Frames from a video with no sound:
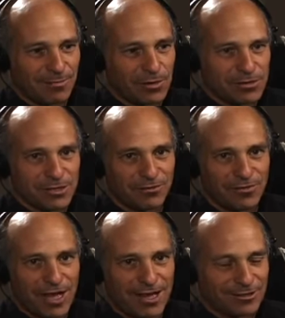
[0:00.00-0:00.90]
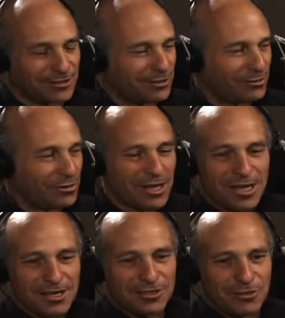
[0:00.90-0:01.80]
uh, personal files to
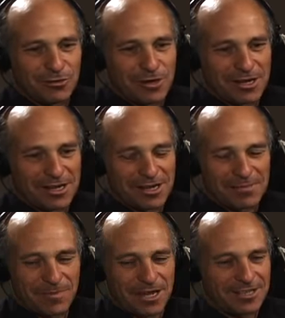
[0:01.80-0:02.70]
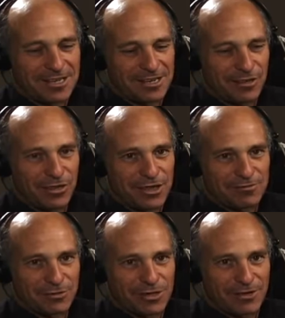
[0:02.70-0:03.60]
to um, identity
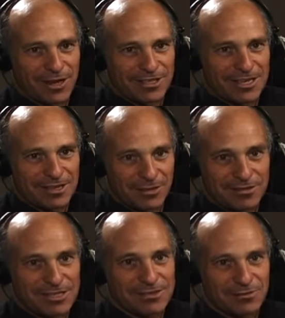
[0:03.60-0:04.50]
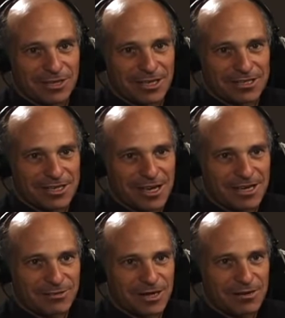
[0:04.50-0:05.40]
thieves, a ring of identity thieves. These are really nice
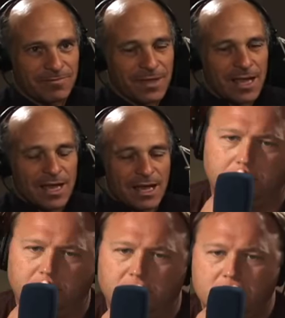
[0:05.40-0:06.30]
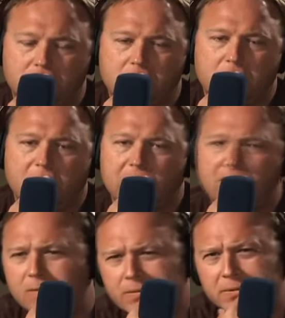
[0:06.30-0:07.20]
guys, right? so what's
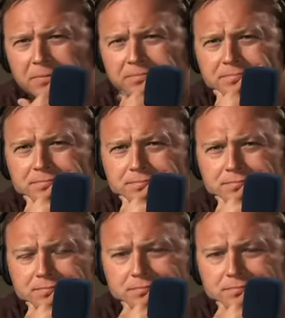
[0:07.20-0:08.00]
happened is, is that he said,